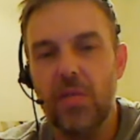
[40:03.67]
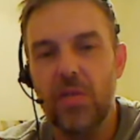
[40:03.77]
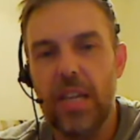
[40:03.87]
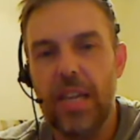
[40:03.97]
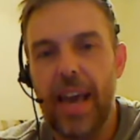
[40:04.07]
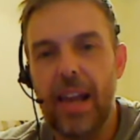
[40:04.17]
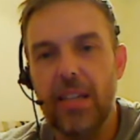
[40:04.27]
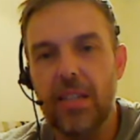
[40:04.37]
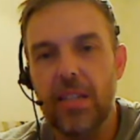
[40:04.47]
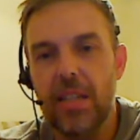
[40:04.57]
see
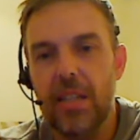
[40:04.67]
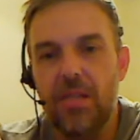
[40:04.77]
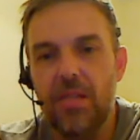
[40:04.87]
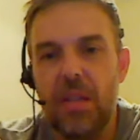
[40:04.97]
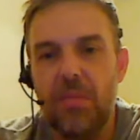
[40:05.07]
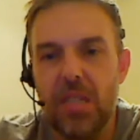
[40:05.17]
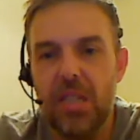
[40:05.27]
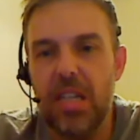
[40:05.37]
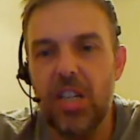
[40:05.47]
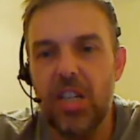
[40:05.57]
characters there that have then been
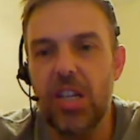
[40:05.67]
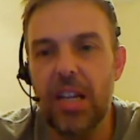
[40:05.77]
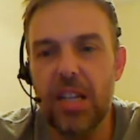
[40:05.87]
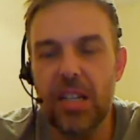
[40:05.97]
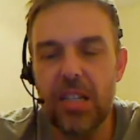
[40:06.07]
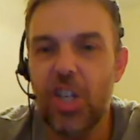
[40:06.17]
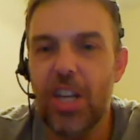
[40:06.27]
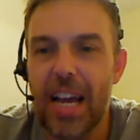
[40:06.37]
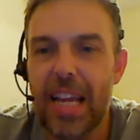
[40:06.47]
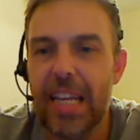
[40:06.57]

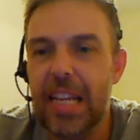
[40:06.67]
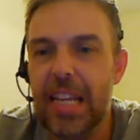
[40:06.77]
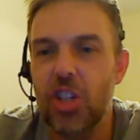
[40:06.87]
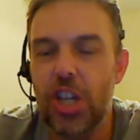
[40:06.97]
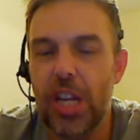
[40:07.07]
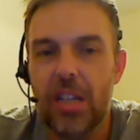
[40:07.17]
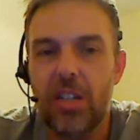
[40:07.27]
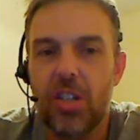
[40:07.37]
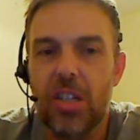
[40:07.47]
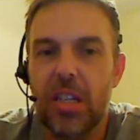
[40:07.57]
CGI'd in and
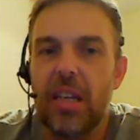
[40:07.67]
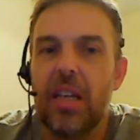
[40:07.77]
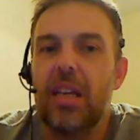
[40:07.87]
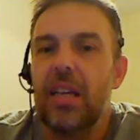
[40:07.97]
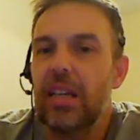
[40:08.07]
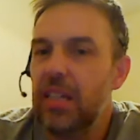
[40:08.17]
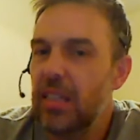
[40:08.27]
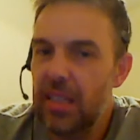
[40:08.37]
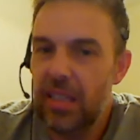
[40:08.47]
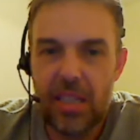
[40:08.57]
changed.
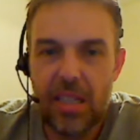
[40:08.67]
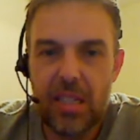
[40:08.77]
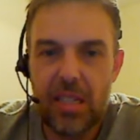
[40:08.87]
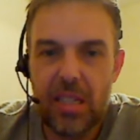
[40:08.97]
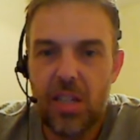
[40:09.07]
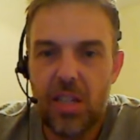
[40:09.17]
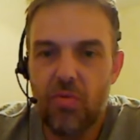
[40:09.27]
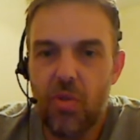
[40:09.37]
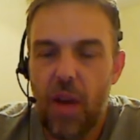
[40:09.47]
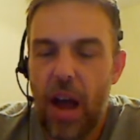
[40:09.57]
This is it. This is
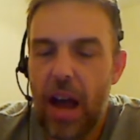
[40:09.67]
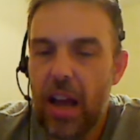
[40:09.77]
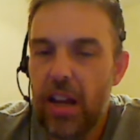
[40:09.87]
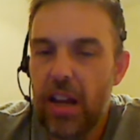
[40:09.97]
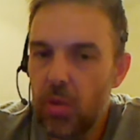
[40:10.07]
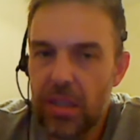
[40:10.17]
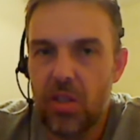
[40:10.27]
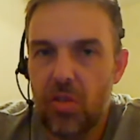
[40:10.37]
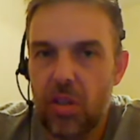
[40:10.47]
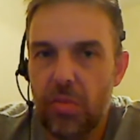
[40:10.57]
raw. I don't think this
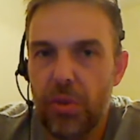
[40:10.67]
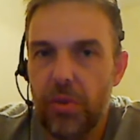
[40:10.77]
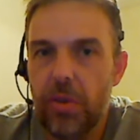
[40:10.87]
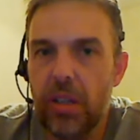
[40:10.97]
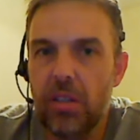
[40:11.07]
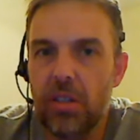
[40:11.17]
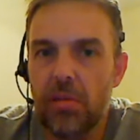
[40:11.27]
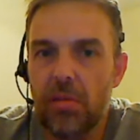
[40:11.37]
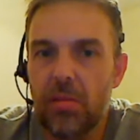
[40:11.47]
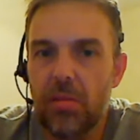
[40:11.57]
is on the Blu-ray,
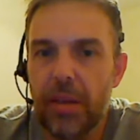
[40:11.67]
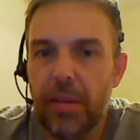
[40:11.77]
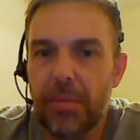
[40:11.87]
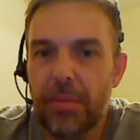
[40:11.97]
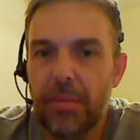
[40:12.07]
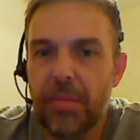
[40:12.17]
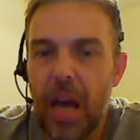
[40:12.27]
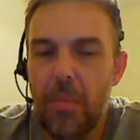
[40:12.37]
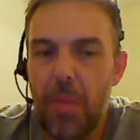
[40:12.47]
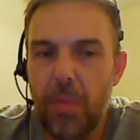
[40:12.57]
so
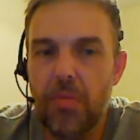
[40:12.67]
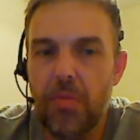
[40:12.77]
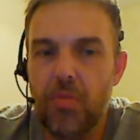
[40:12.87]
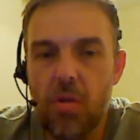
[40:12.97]
I might be wrong.